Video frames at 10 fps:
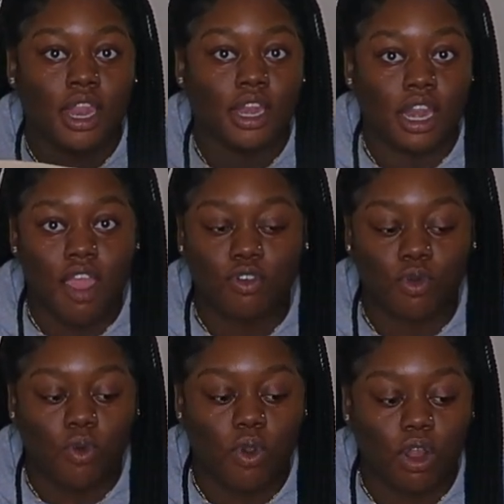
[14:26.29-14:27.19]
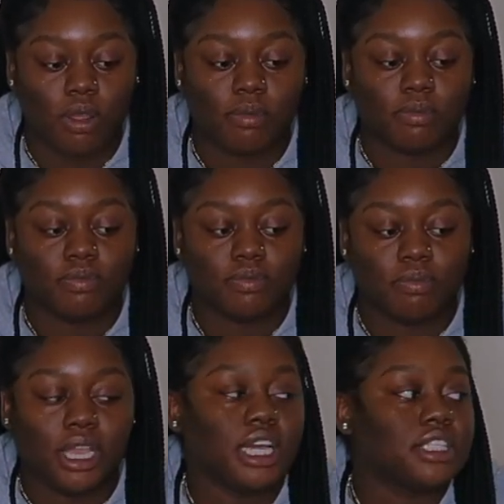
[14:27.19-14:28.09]
Never wore them
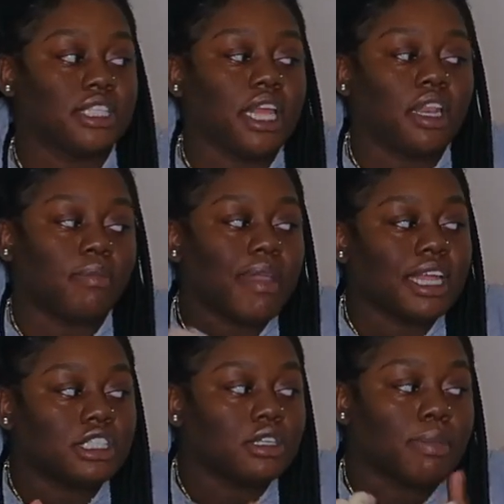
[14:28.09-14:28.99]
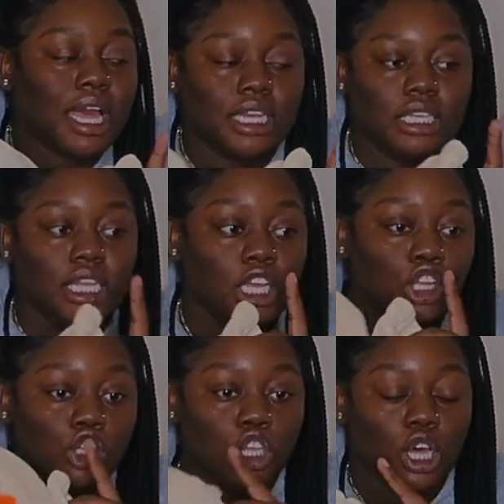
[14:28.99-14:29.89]
because they didn't match my
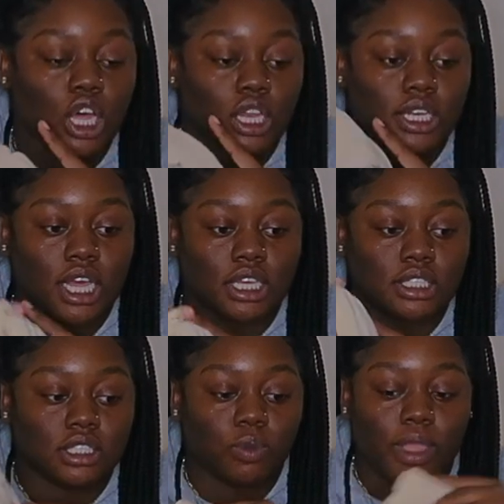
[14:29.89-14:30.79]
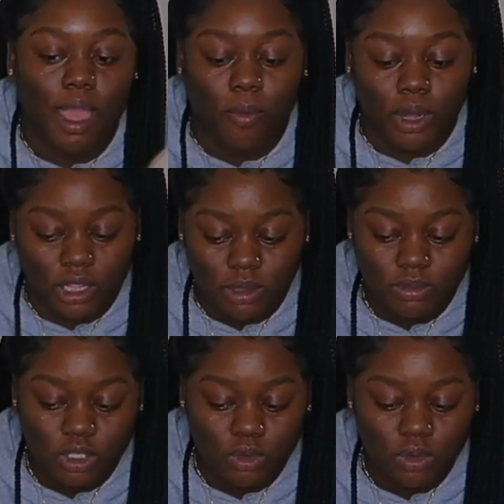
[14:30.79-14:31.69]
dunks the way I wanted
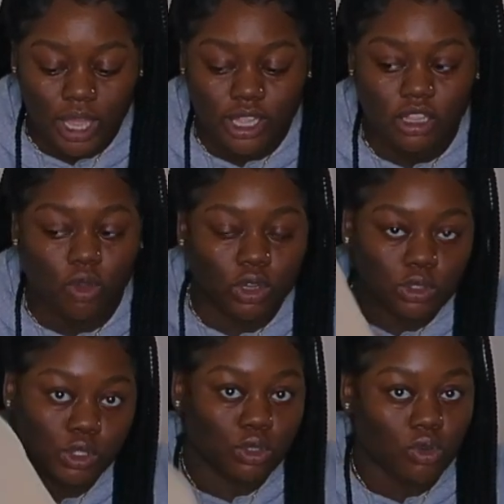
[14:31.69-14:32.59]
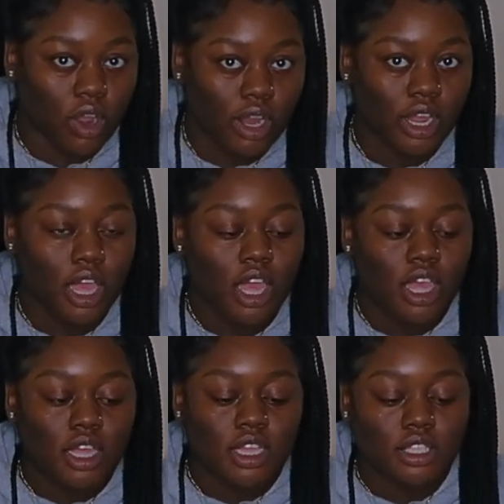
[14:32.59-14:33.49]
them to. Like the orange was too dark.
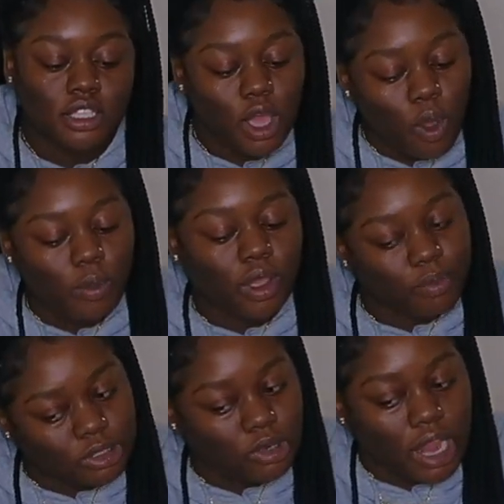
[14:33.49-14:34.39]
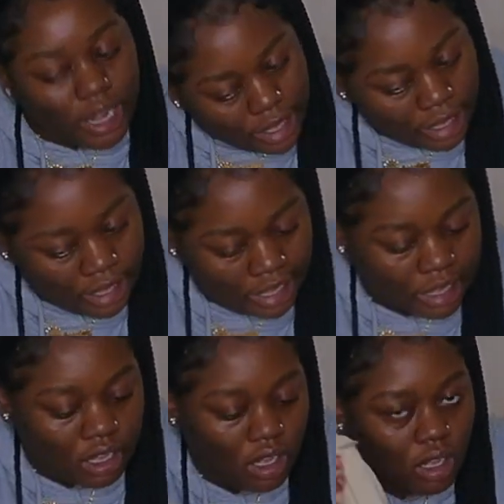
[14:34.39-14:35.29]
So we're gonna retry it
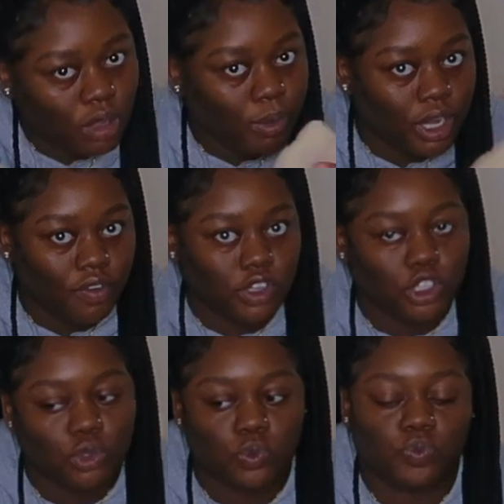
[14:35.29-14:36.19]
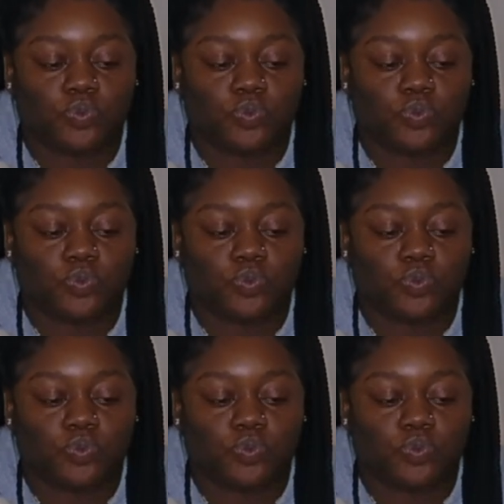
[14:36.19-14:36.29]
again with a different shoe.